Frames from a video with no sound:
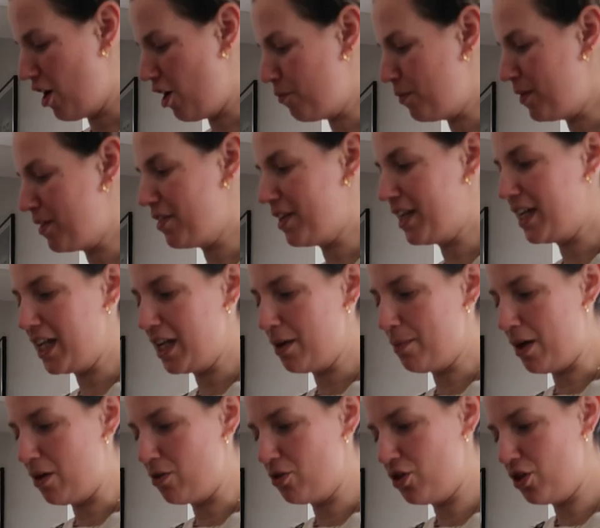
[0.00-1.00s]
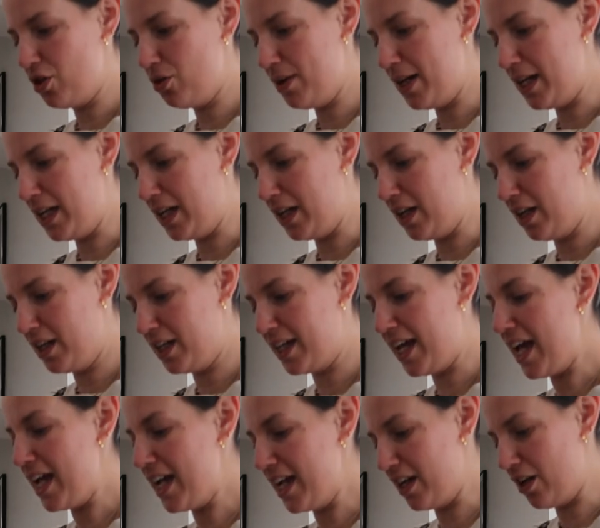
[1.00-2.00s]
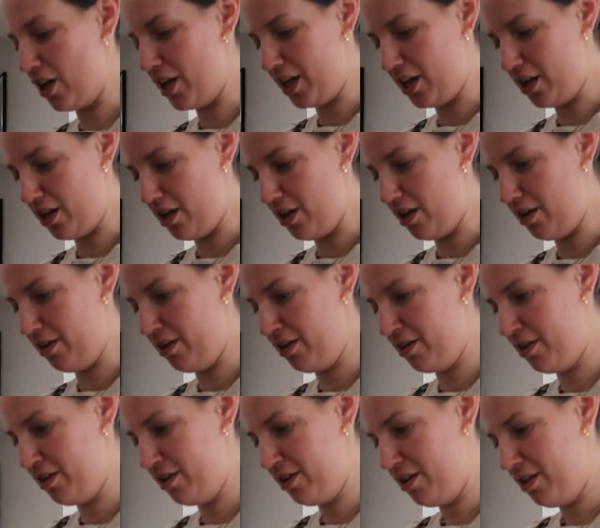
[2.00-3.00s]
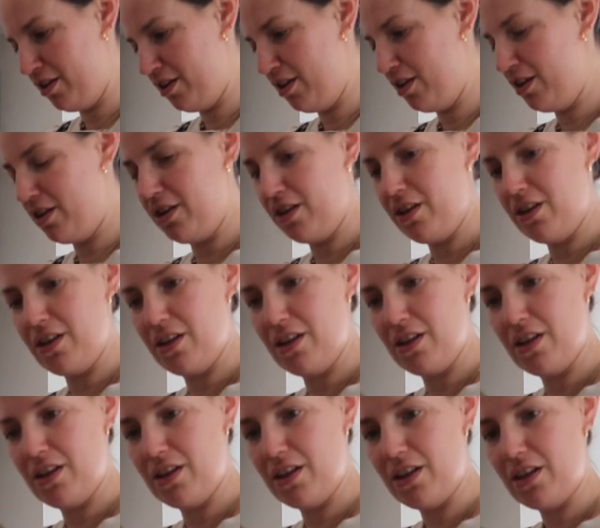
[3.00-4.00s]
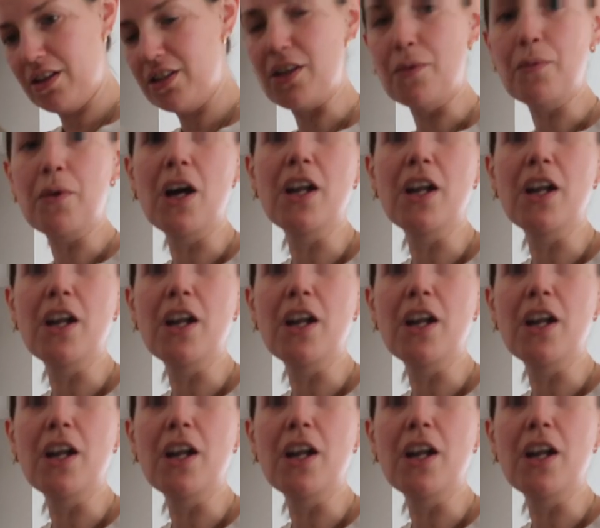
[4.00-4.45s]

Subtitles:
I've been thinking about getting like a, some